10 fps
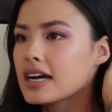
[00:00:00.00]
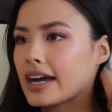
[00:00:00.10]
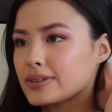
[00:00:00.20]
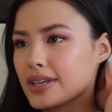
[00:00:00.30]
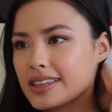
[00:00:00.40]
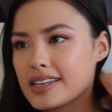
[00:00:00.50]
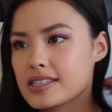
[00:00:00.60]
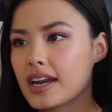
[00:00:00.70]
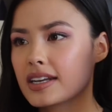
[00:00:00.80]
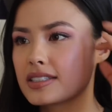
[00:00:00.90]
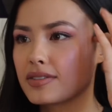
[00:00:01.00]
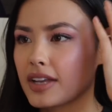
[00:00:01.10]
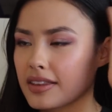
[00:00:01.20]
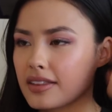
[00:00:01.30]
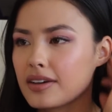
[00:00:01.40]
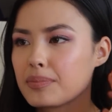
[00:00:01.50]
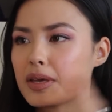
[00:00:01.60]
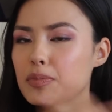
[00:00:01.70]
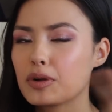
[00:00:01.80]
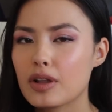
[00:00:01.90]
I don't like the aesthetics of like the
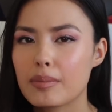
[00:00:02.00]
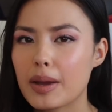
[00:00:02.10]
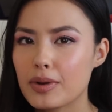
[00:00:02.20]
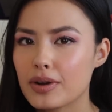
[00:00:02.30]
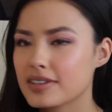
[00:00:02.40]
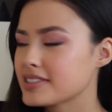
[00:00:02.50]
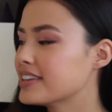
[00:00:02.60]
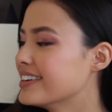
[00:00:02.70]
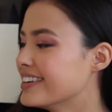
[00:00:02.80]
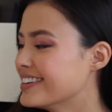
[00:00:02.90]
people on my books.